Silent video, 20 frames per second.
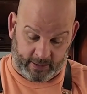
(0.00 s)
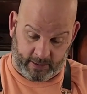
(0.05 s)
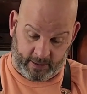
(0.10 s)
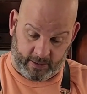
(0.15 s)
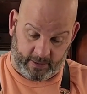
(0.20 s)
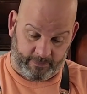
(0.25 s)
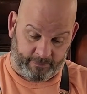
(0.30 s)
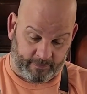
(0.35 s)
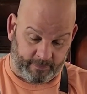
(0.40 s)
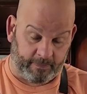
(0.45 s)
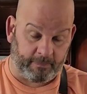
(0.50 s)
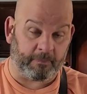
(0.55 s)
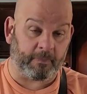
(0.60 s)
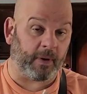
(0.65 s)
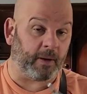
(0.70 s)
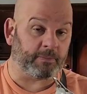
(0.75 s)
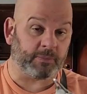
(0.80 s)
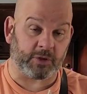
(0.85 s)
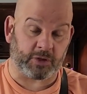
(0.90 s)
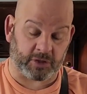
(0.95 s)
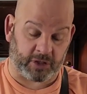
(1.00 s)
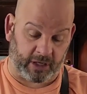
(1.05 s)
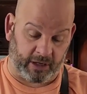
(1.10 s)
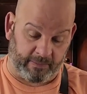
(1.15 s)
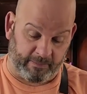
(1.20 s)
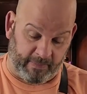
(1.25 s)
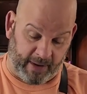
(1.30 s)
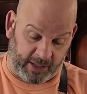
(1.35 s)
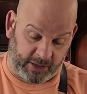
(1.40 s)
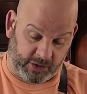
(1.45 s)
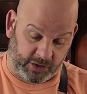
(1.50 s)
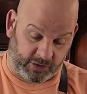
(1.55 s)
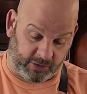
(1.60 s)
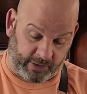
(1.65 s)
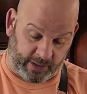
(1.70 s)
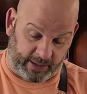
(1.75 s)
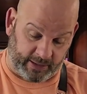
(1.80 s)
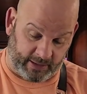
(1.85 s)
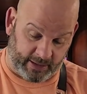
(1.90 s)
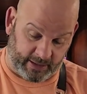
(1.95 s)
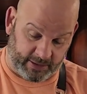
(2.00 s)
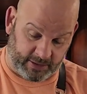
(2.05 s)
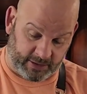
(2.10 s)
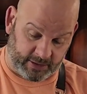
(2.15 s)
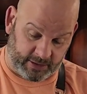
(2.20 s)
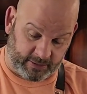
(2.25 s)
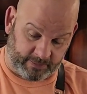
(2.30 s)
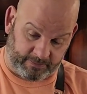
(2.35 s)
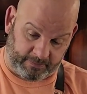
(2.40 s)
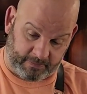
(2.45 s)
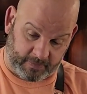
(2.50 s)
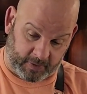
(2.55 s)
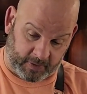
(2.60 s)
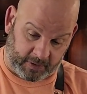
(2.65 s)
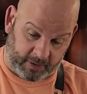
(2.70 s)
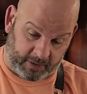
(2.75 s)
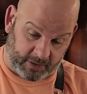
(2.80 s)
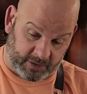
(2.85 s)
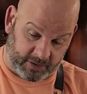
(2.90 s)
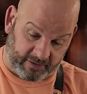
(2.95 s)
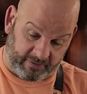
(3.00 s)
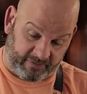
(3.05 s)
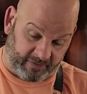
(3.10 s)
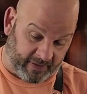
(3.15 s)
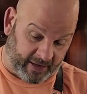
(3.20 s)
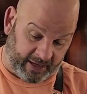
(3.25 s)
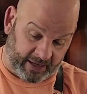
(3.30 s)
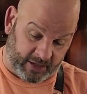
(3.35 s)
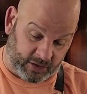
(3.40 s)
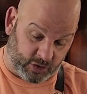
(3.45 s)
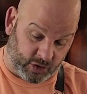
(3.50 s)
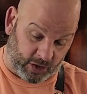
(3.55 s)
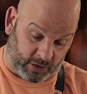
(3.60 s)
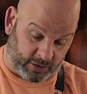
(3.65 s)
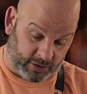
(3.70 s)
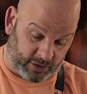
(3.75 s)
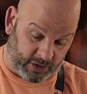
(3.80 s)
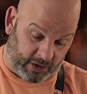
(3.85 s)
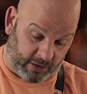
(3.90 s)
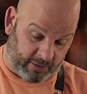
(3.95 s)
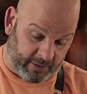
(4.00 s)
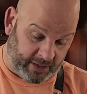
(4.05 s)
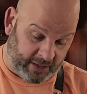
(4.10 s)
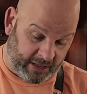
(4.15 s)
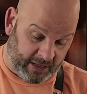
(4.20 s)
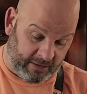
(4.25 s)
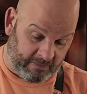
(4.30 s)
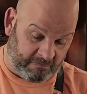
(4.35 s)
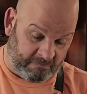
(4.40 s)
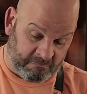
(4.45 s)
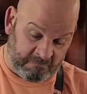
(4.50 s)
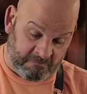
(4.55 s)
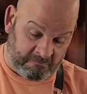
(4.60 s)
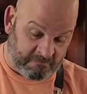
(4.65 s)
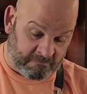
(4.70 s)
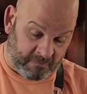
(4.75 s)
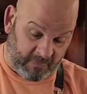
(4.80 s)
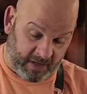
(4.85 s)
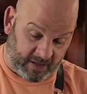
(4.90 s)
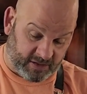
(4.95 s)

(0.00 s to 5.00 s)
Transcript: No, this is not a kung fu movie with subtitles. Apparently you have to